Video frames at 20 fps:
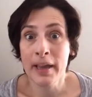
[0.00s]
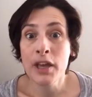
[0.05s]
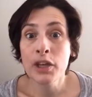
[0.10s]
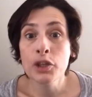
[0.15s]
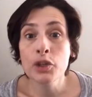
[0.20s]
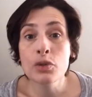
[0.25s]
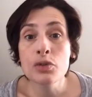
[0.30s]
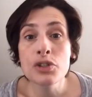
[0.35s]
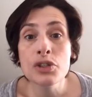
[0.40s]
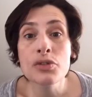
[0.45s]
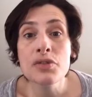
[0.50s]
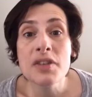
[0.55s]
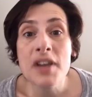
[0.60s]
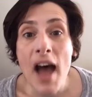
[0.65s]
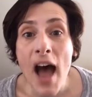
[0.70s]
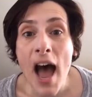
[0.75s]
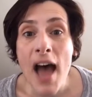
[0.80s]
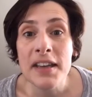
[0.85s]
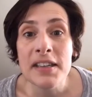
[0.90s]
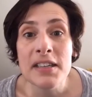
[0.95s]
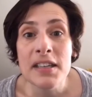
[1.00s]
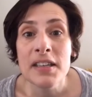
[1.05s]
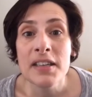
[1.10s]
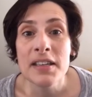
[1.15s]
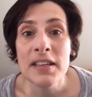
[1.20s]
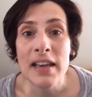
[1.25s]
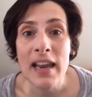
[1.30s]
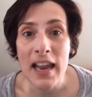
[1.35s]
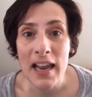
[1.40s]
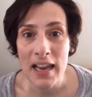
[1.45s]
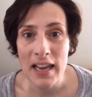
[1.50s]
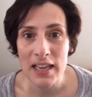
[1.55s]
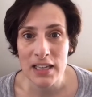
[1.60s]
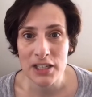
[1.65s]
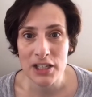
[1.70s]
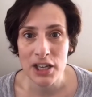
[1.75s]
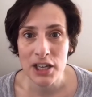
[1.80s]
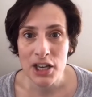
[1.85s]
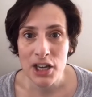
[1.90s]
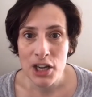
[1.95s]
you do not
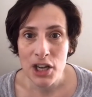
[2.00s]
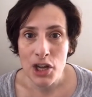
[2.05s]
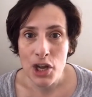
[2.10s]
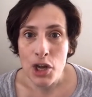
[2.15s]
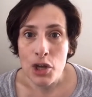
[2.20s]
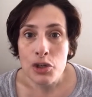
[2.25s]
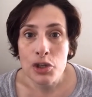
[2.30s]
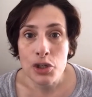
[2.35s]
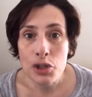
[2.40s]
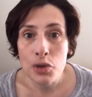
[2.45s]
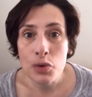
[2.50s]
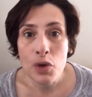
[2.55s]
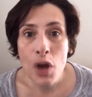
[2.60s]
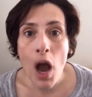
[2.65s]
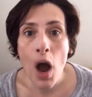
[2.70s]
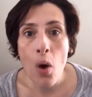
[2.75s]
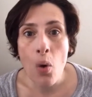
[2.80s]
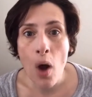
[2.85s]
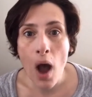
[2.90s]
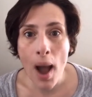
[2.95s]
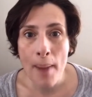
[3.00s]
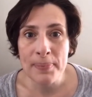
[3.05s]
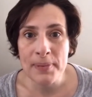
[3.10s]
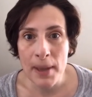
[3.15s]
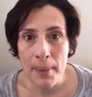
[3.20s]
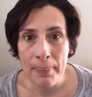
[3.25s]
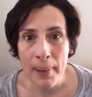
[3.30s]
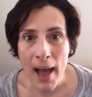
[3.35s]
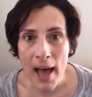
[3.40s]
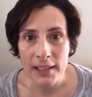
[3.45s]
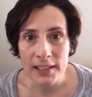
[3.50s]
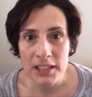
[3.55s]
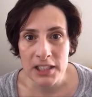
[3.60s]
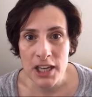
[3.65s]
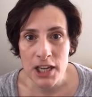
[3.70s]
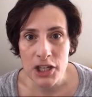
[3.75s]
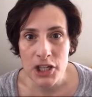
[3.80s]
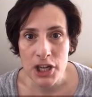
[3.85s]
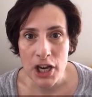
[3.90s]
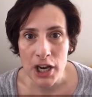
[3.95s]
need to co-opt a
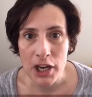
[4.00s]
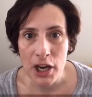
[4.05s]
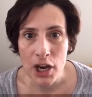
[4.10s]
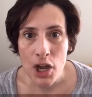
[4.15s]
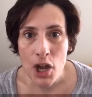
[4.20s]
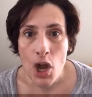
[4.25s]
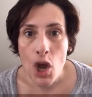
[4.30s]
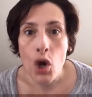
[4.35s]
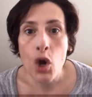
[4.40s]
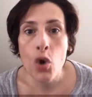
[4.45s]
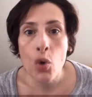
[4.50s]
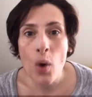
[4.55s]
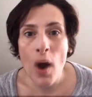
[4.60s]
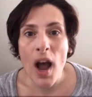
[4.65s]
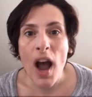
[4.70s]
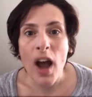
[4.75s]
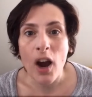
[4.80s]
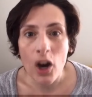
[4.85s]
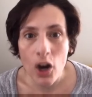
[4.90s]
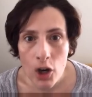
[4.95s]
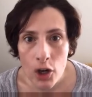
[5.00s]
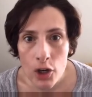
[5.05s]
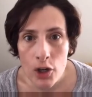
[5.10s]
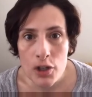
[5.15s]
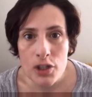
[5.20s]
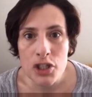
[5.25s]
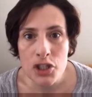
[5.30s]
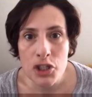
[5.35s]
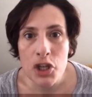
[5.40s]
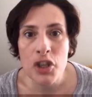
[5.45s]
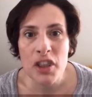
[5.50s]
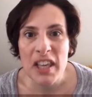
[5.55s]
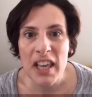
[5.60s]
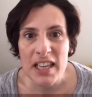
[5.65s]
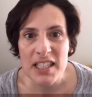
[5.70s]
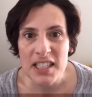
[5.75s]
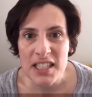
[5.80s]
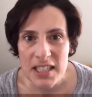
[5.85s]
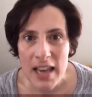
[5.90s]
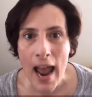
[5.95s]
politician who herds to the
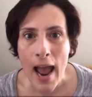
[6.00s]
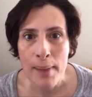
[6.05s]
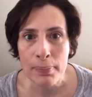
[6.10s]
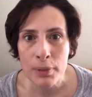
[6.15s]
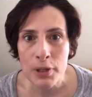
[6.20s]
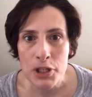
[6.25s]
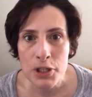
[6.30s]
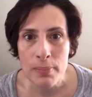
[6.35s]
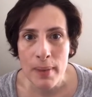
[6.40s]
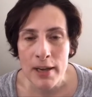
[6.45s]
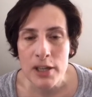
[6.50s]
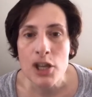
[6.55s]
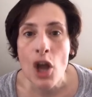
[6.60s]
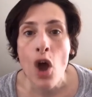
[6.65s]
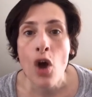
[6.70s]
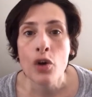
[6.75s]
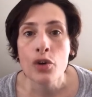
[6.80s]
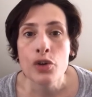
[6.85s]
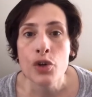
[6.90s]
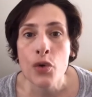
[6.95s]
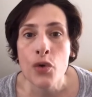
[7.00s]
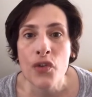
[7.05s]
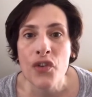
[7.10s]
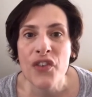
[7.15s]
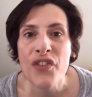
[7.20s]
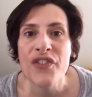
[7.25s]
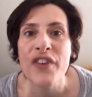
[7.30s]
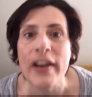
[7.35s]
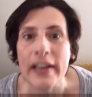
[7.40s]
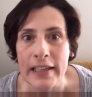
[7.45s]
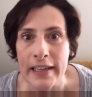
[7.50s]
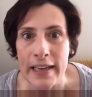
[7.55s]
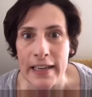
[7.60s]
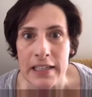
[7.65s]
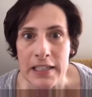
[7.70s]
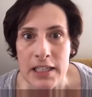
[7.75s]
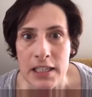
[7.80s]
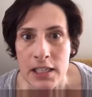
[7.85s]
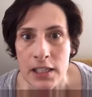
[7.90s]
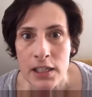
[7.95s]
establishment to fight
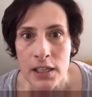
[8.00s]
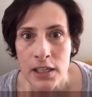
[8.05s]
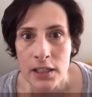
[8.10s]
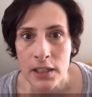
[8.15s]
it.